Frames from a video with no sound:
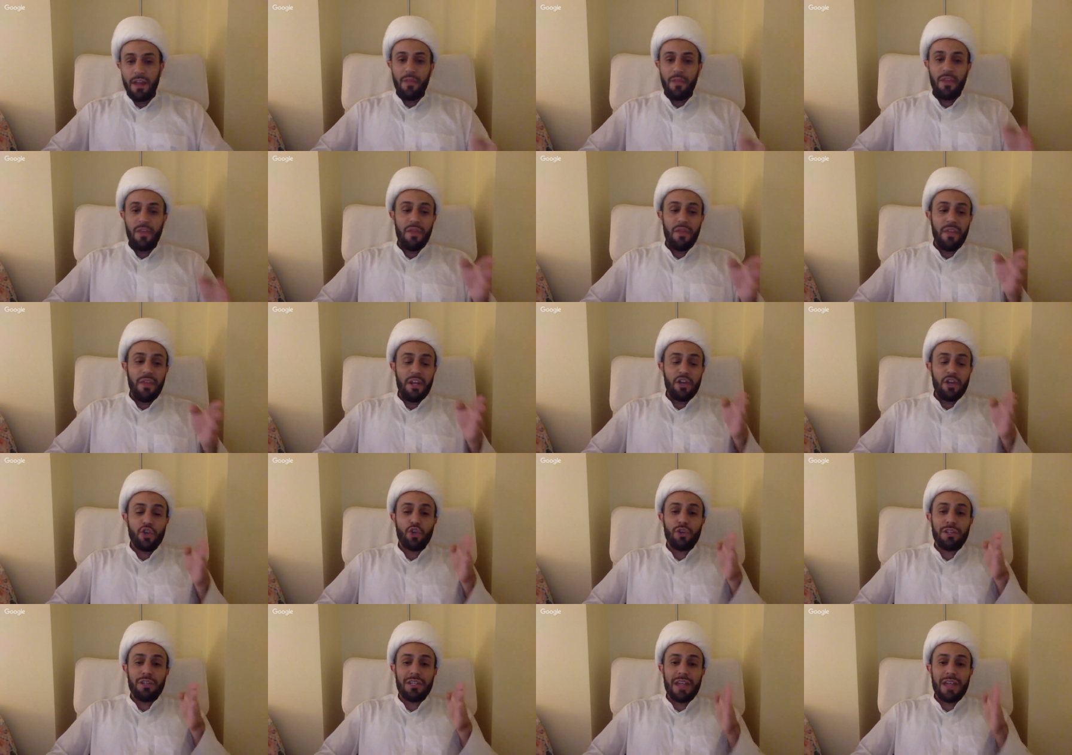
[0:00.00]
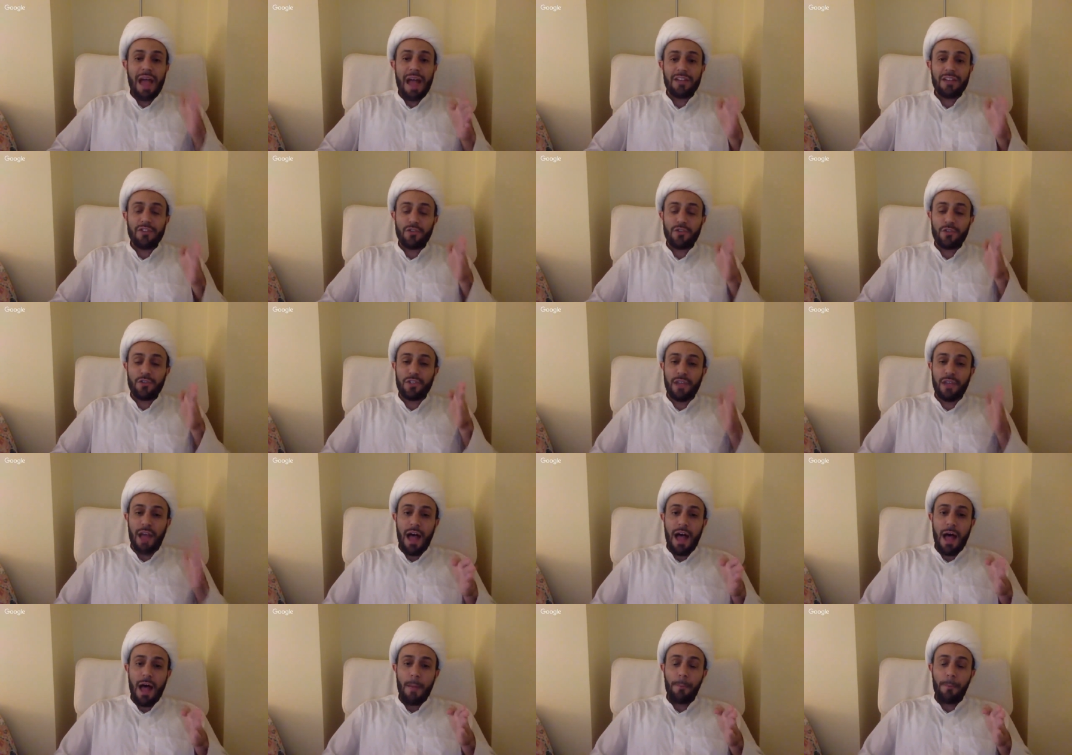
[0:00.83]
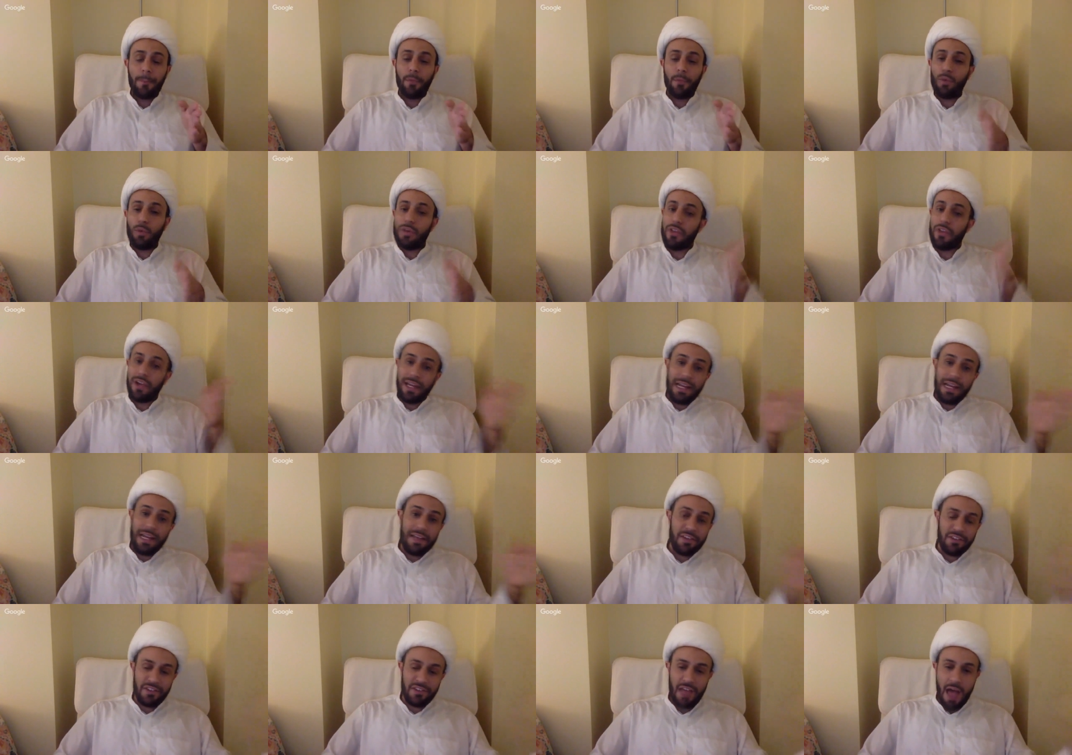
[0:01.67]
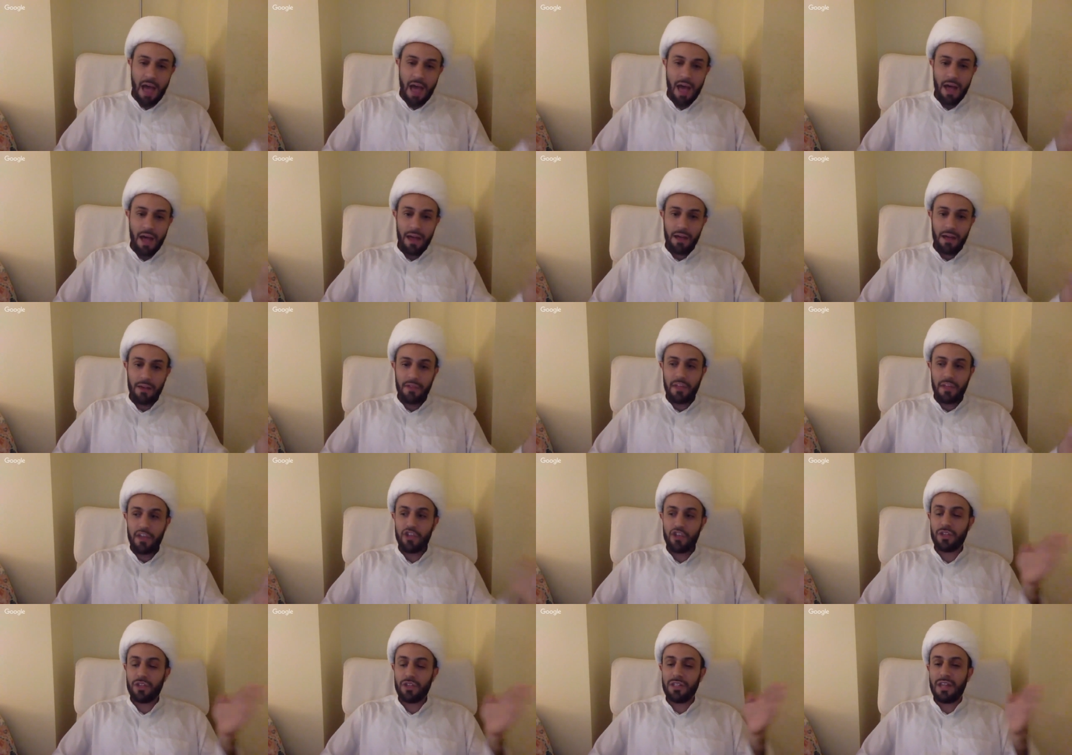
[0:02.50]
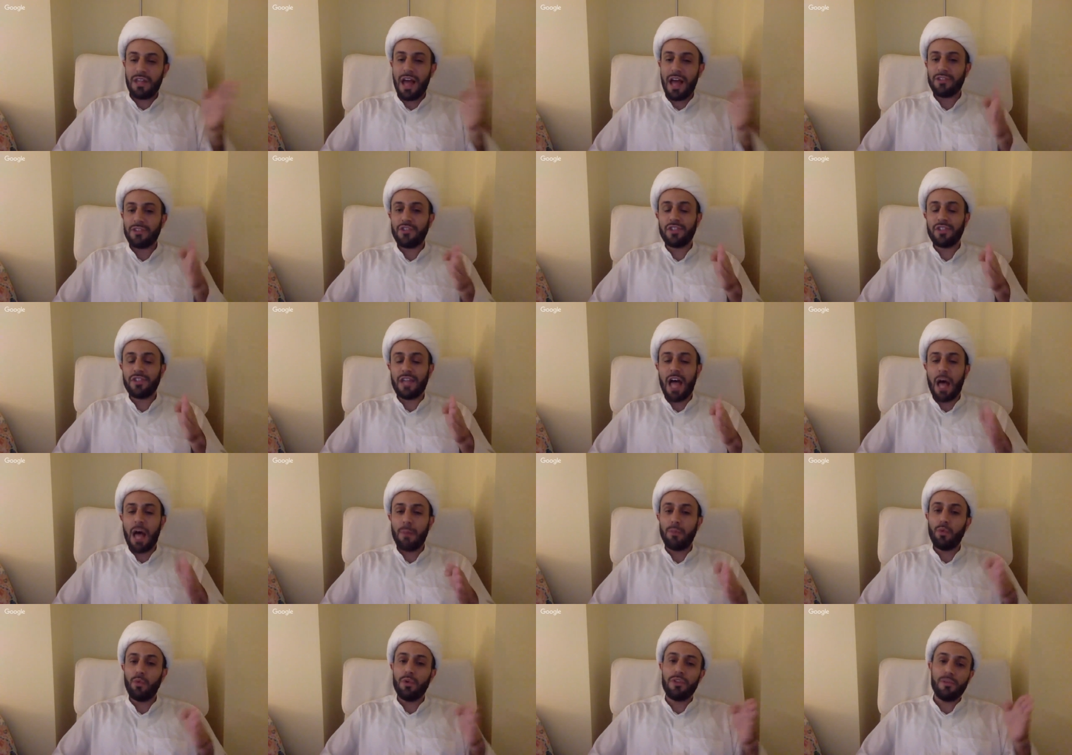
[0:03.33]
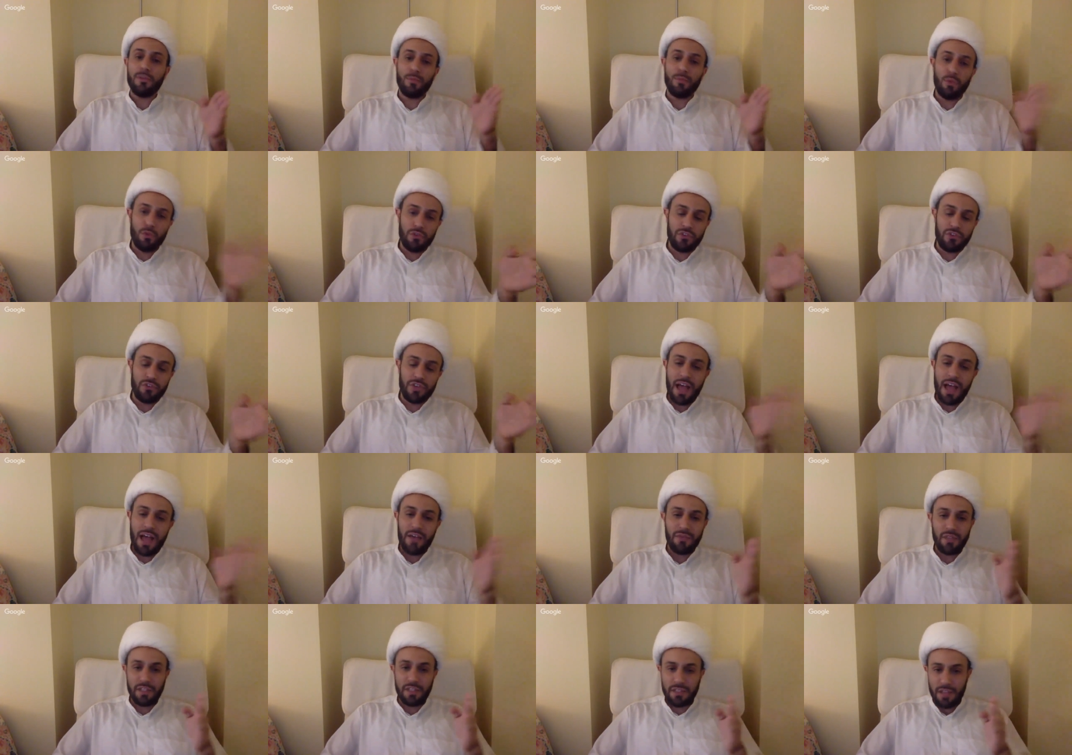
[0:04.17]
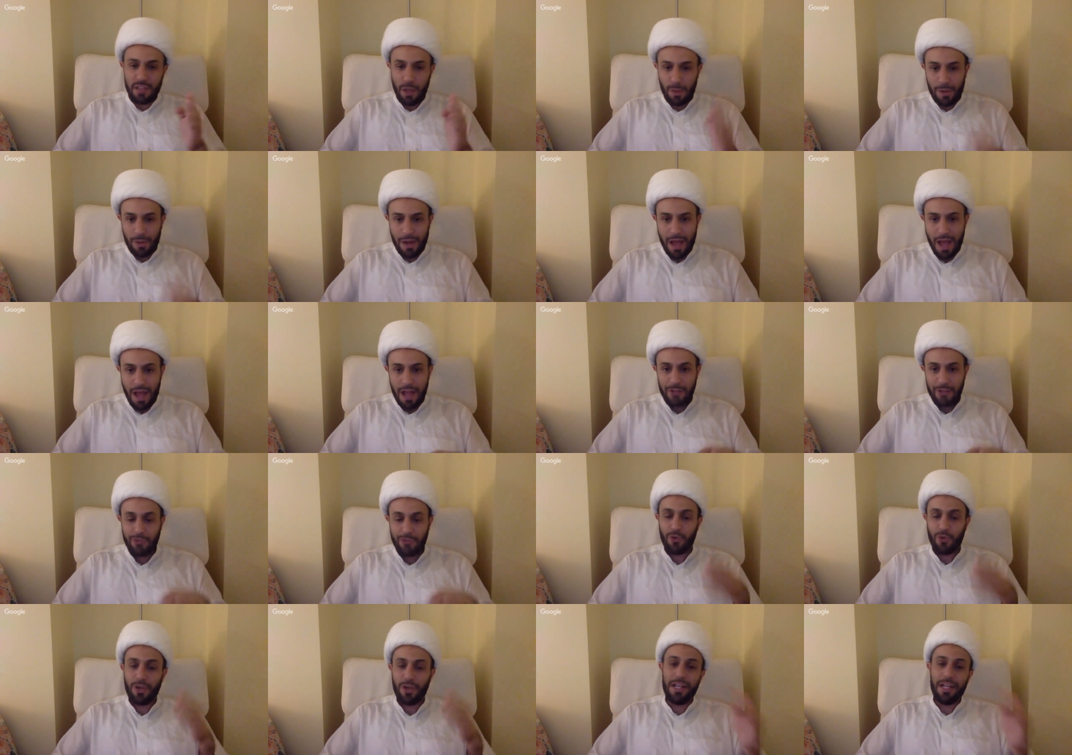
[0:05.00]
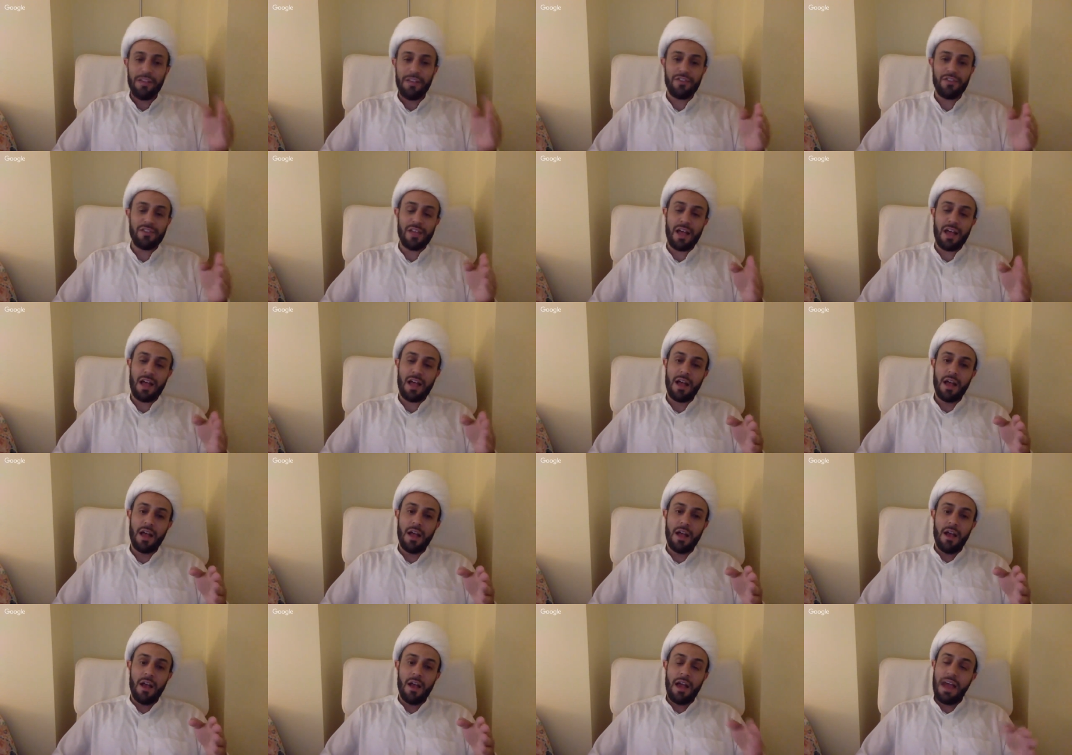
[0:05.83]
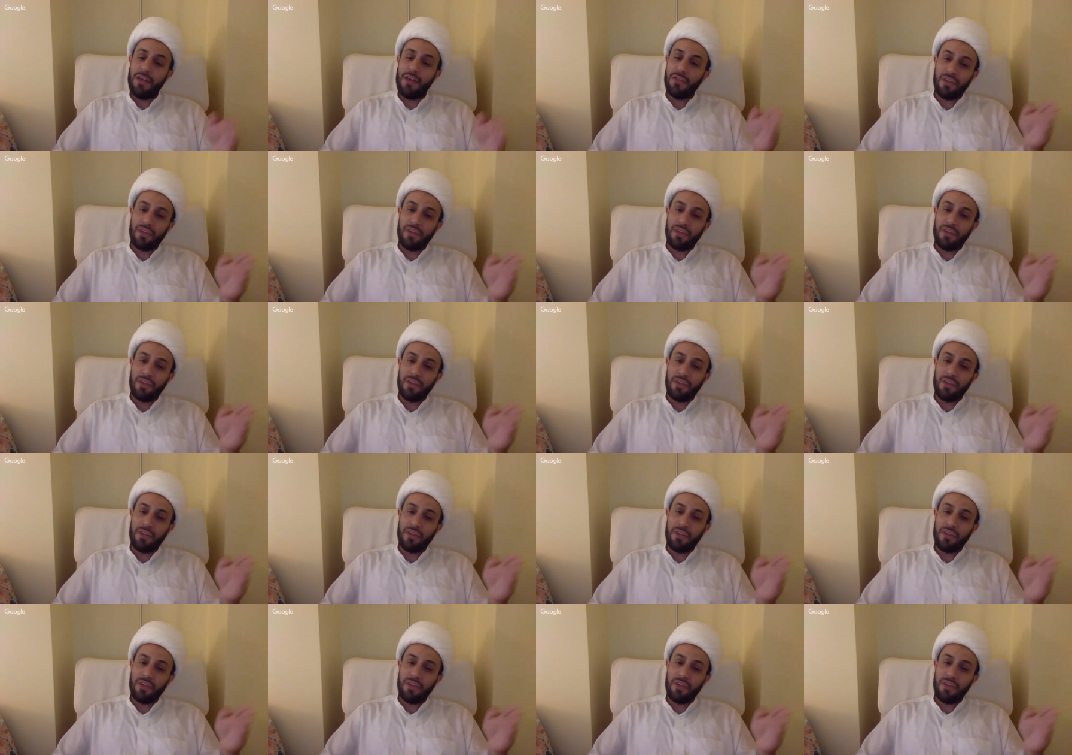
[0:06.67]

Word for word: that they should not stop with Isa, they should not stop with Musa and the Torah or Isa and the